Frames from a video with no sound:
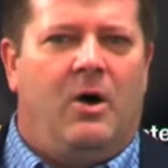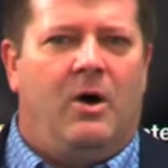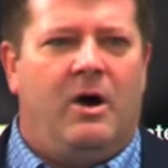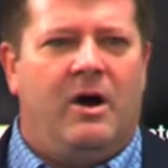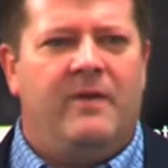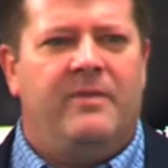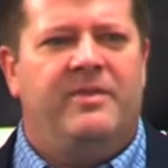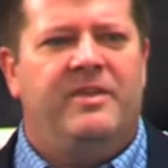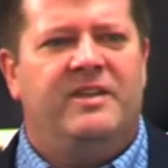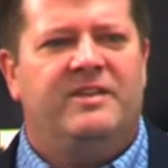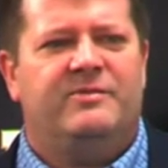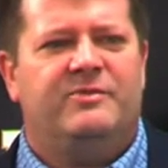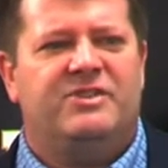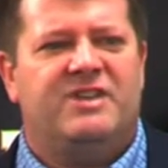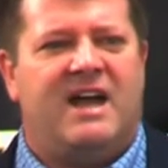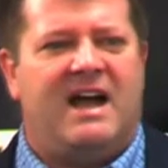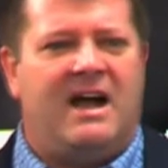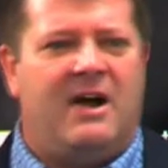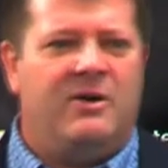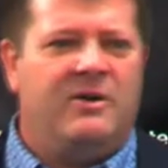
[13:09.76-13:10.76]
Or this
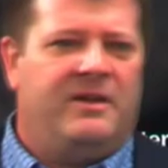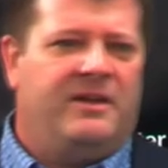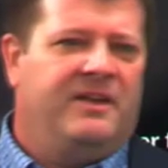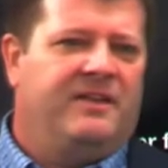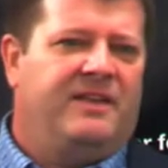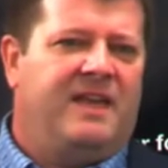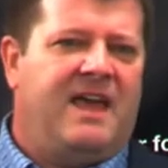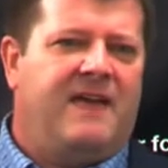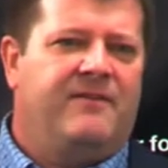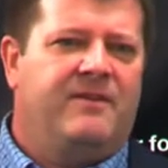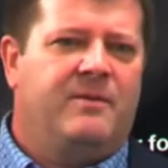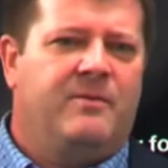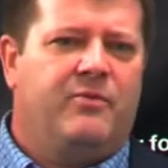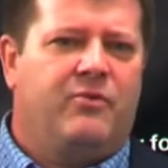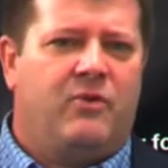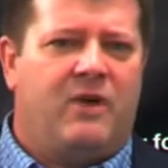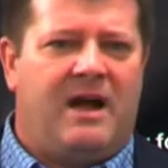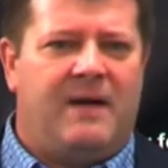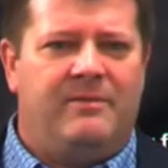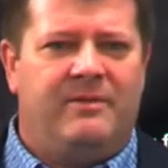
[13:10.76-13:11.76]
child is having
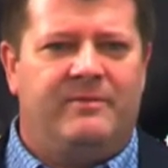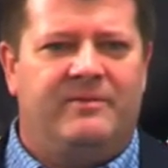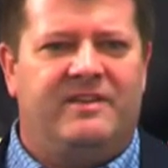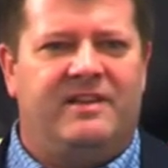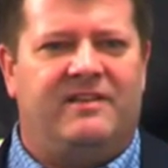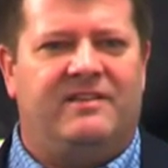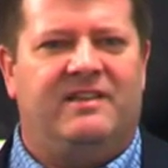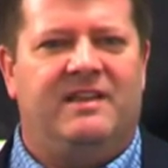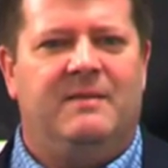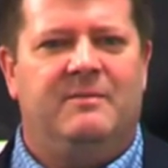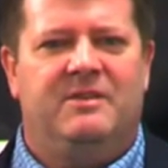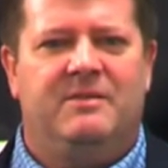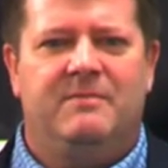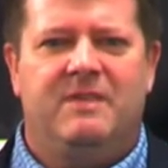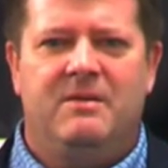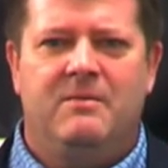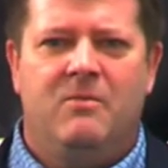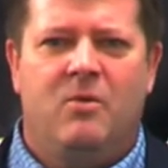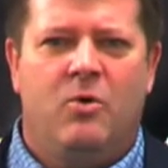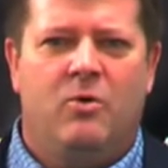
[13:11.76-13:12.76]
problems that seem
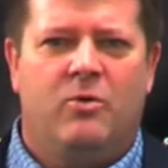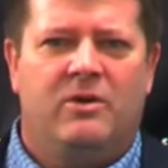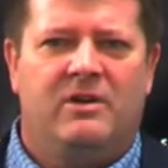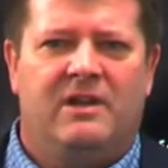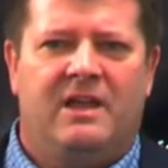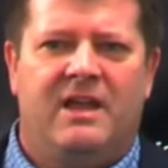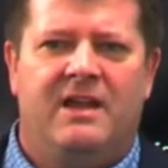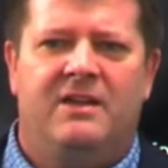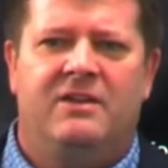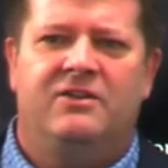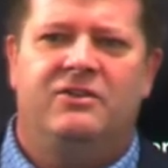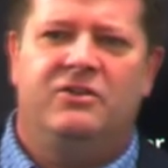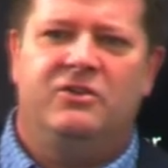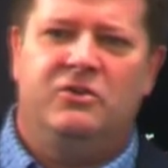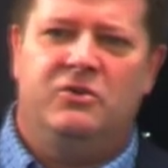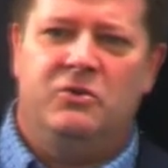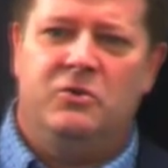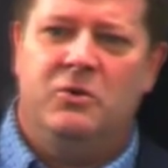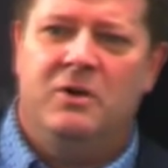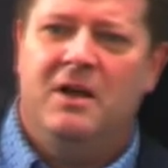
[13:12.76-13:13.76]
to be more related
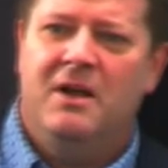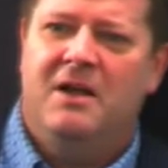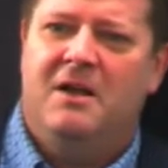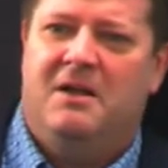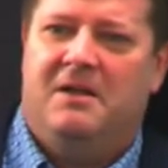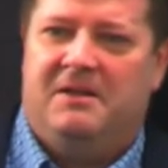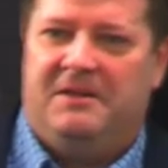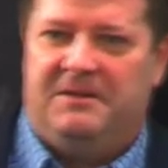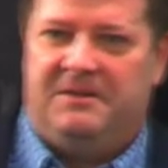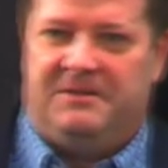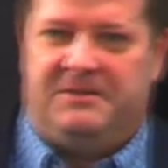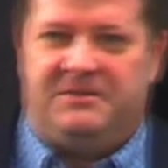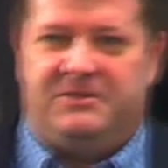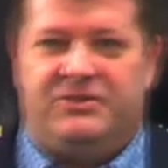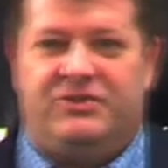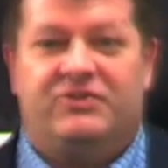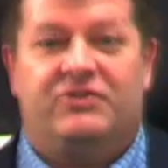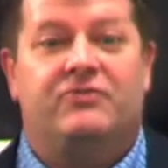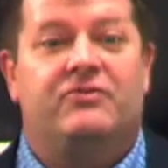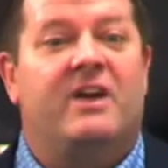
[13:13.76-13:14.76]
to
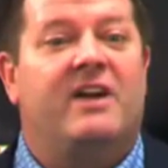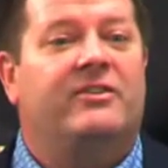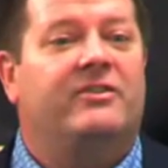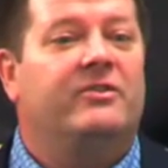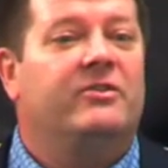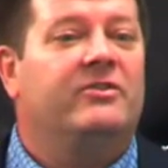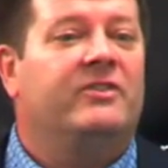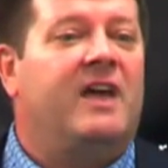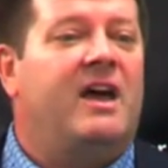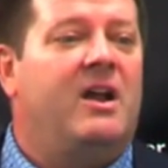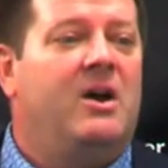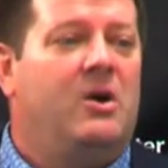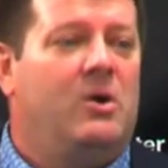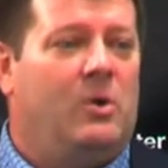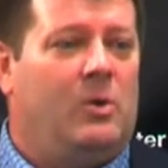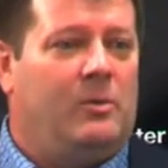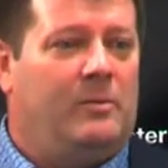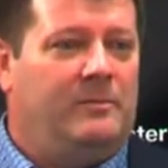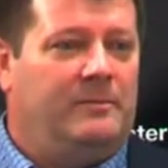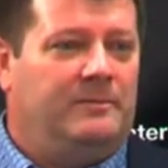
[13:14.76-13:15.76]
stressors at
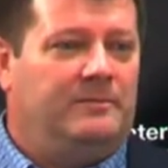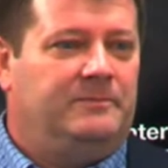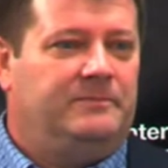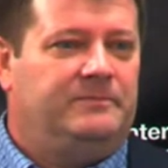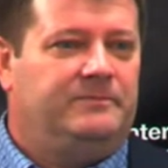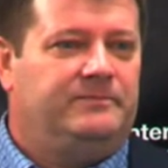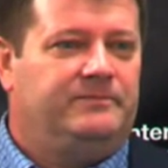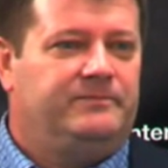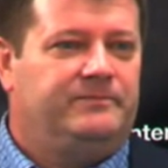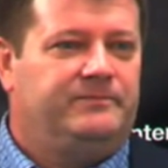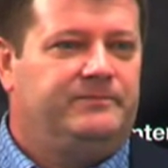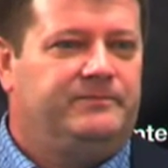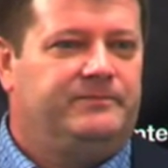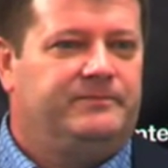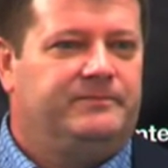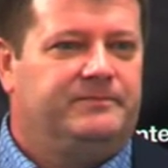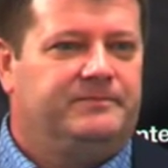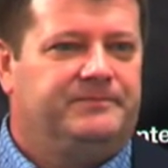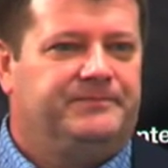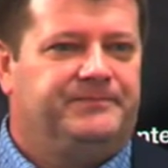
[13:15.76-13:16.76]
home.
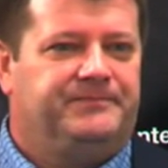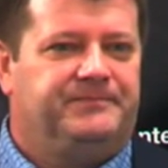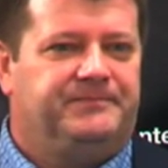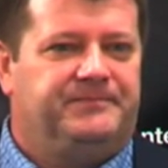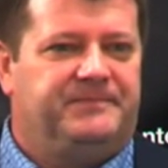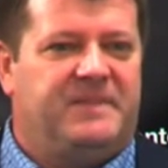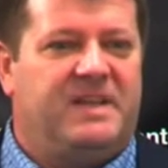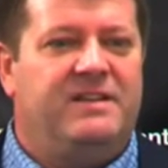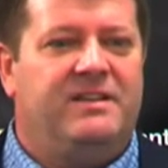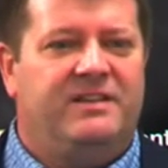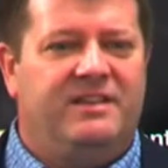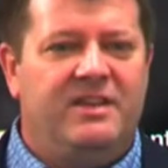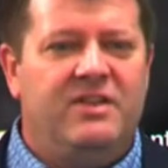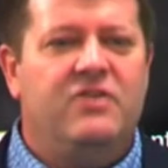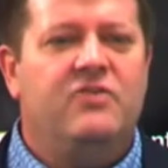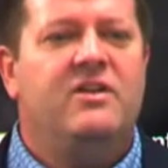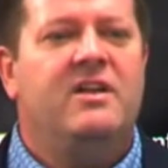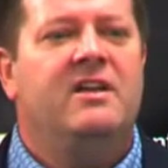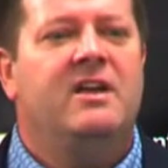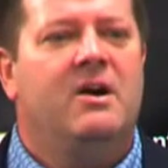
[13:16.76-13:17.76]
And you see,
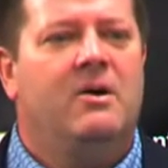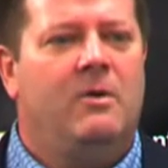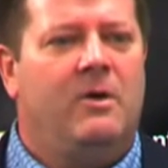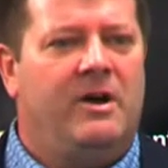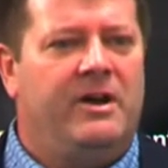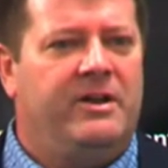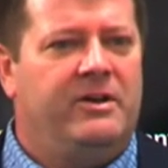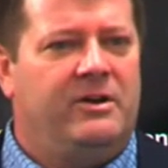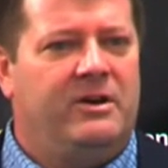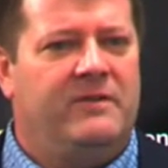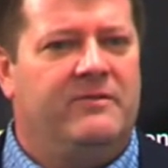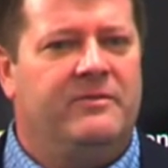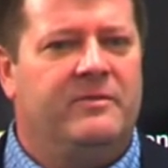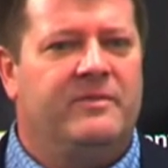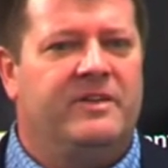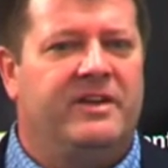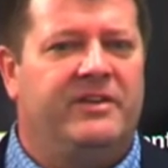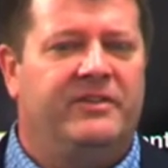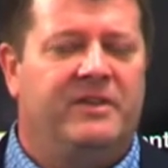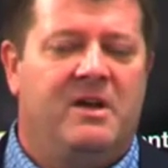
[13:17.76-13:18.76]
you can go on and on
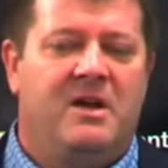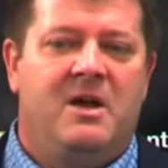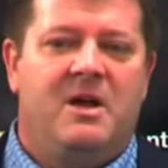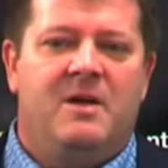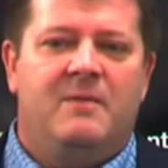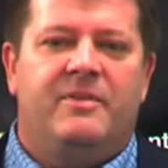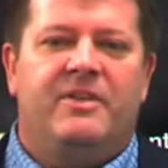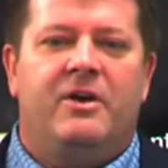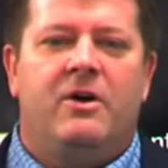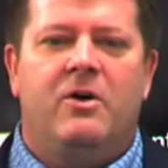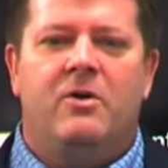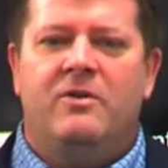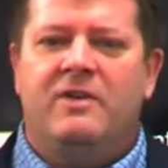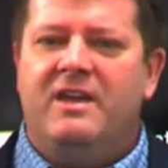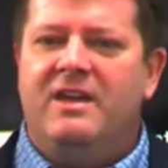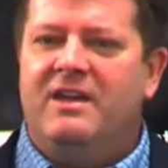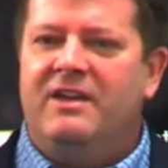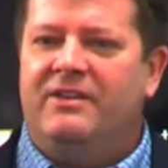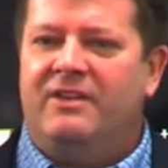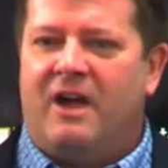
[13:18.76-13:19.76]
from this, but the whole
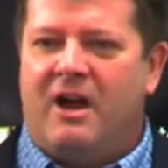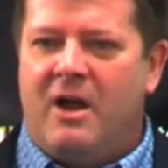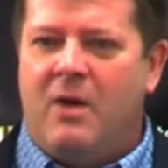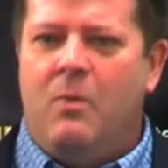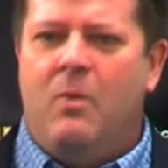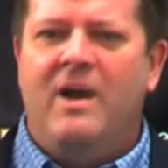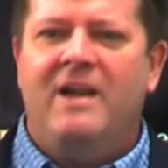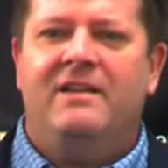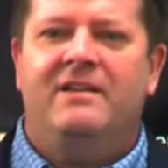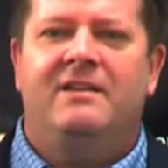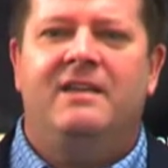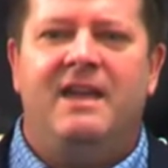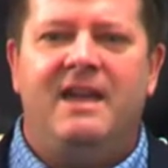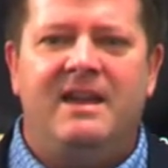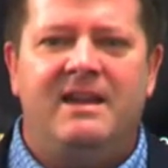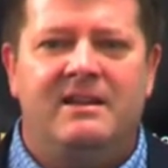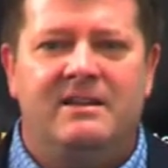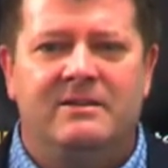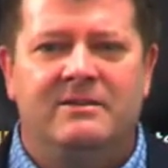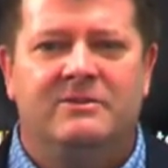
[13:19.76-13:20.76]
key is, all right, what
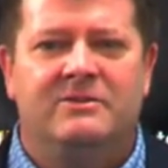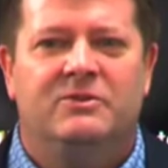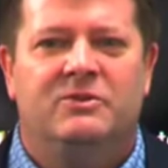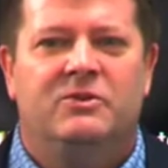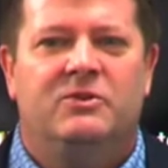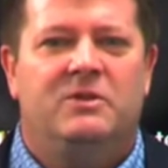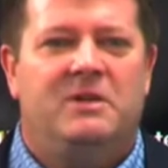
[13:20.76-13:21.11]
data?